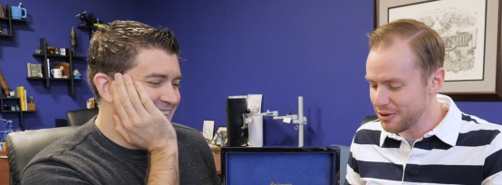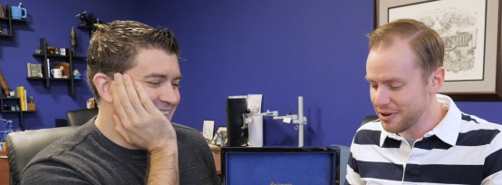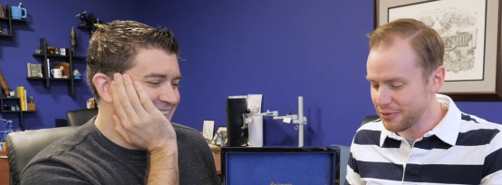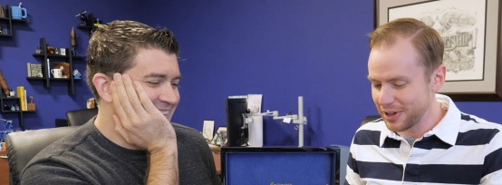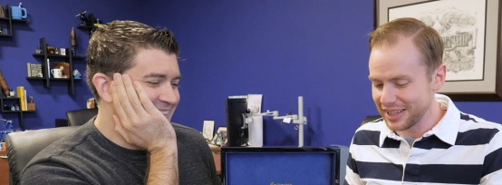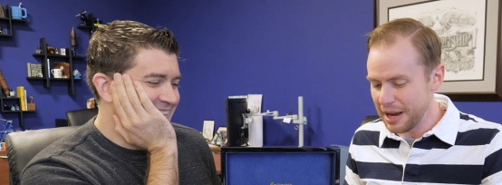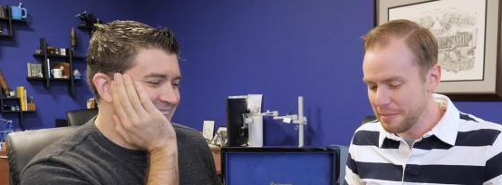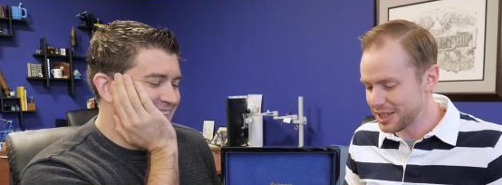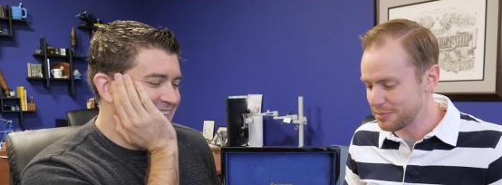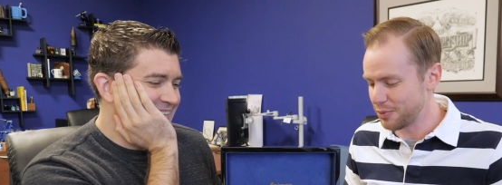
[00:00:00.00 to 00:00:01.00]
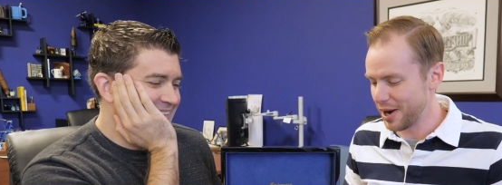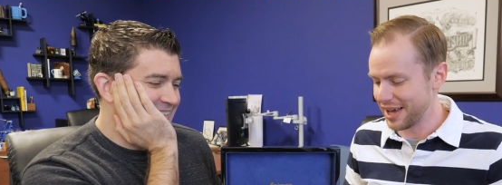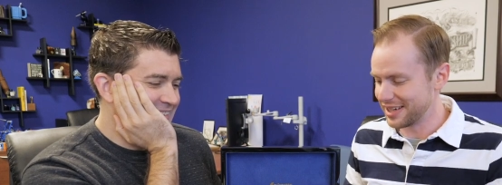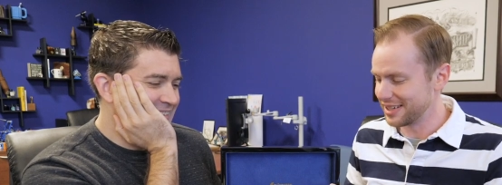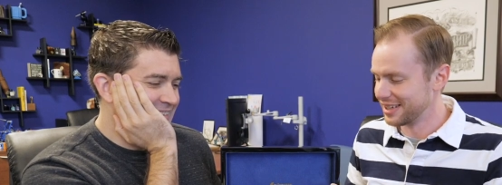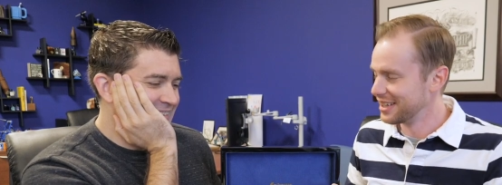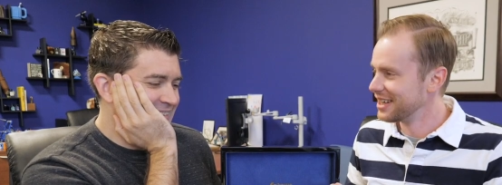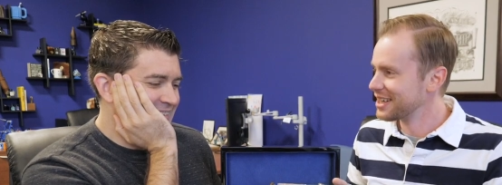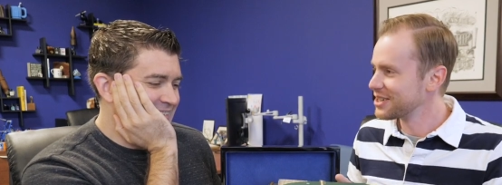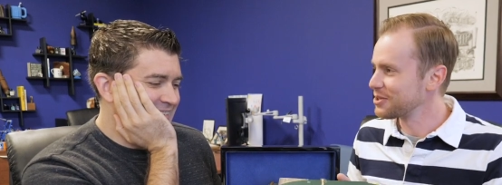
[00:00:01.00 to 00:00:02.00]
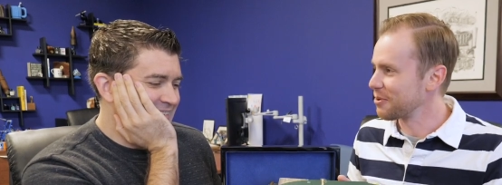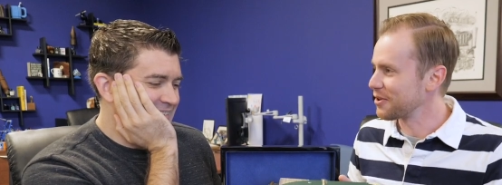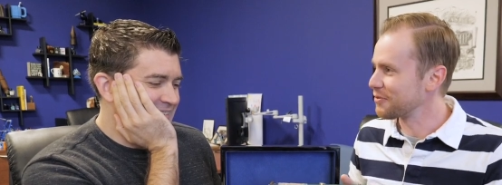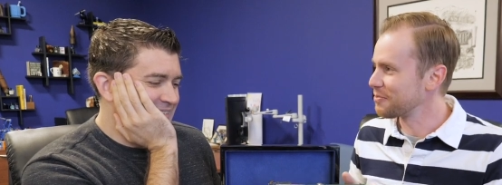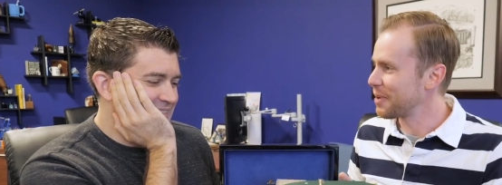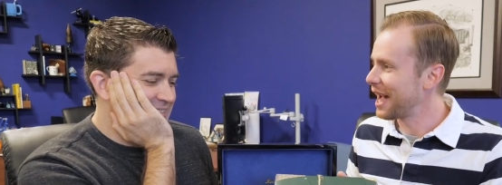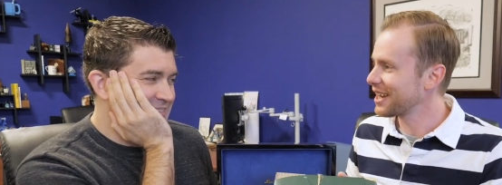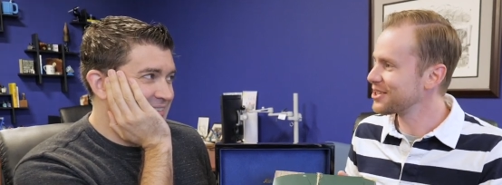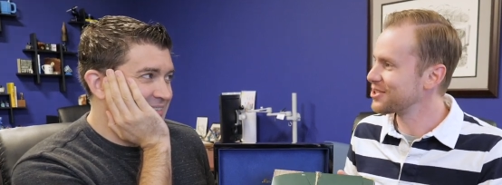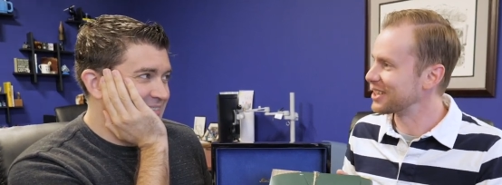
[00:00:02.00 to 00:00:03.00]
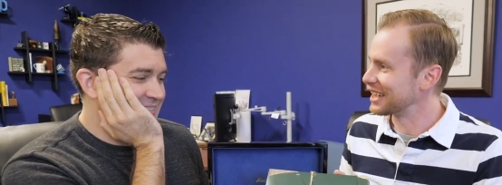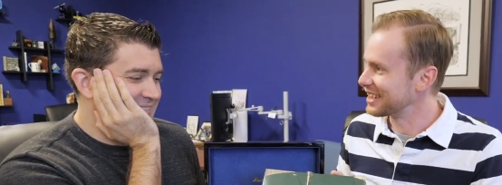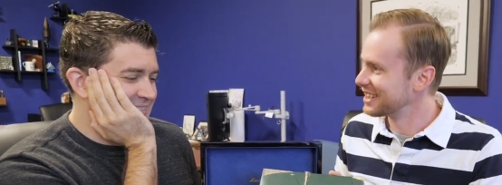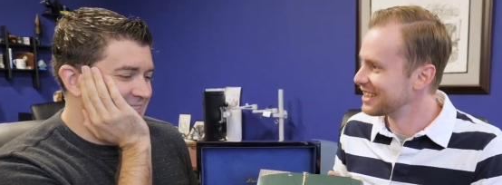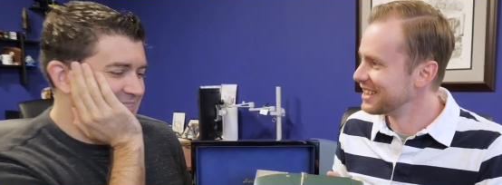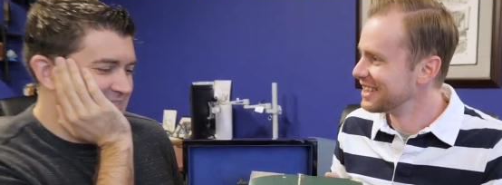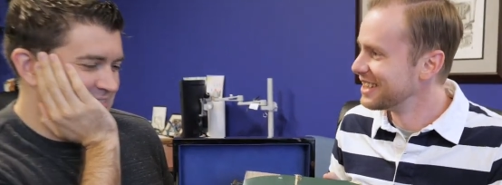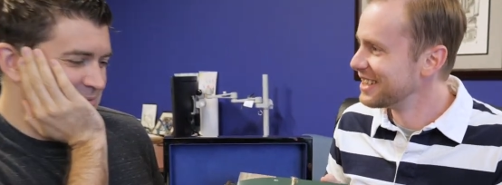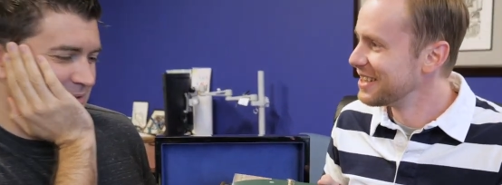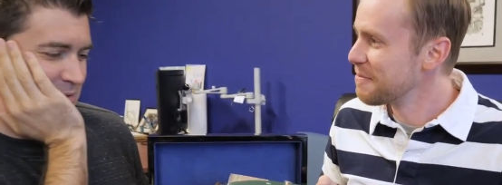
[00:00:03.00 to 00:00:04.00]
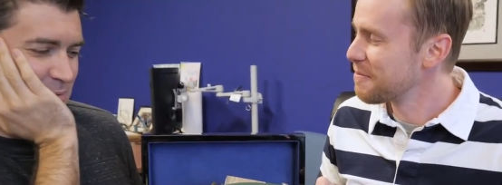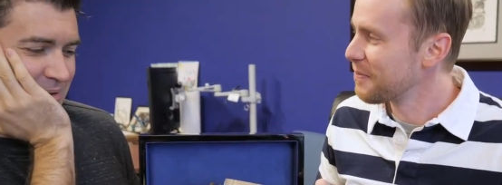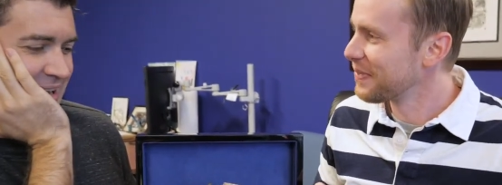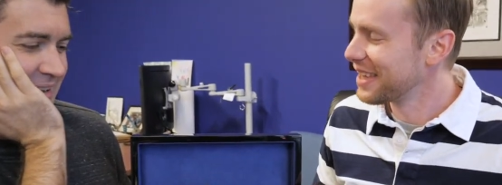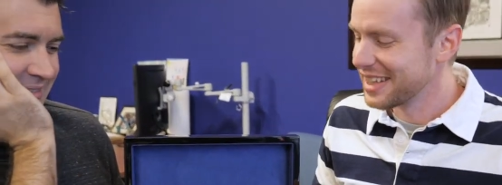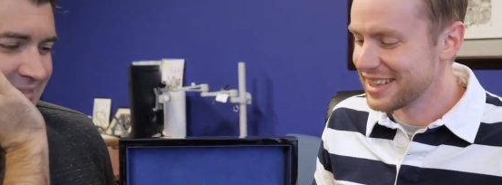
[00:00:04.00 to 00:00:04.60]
Speaker 1: going for a lembas bread sort of packaging great.